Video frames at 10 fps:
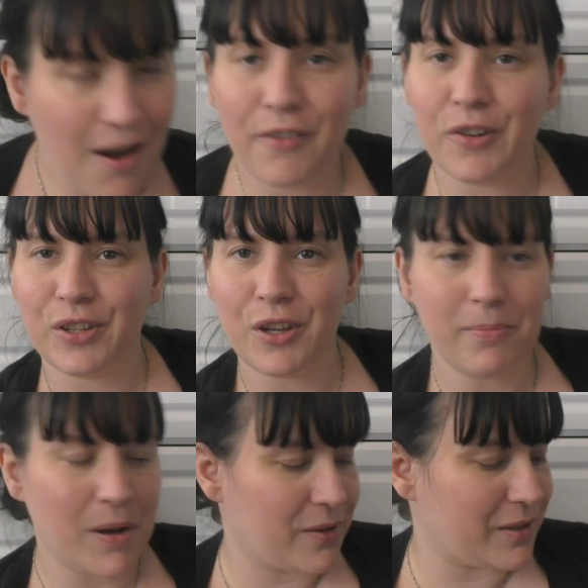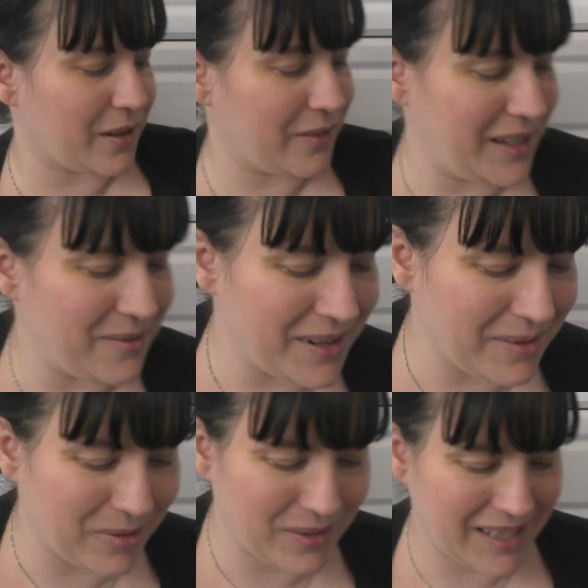I've got two piles over here, one
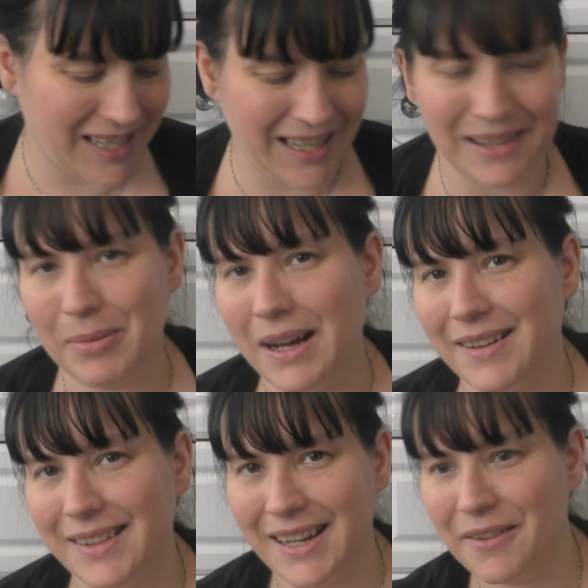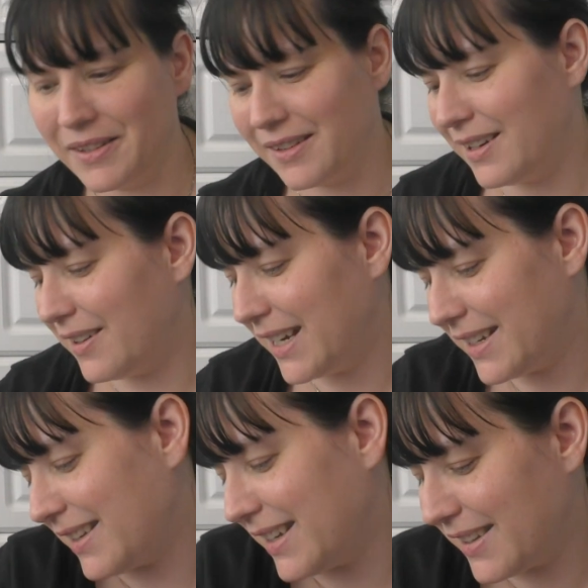I'm not so keen about and the others I like,
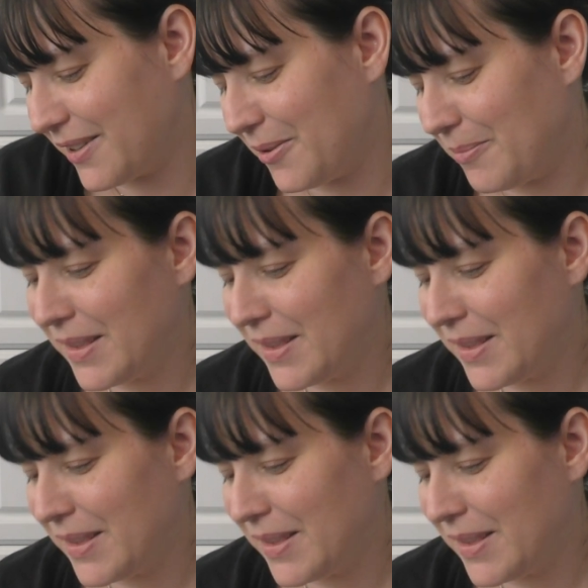so that's cool.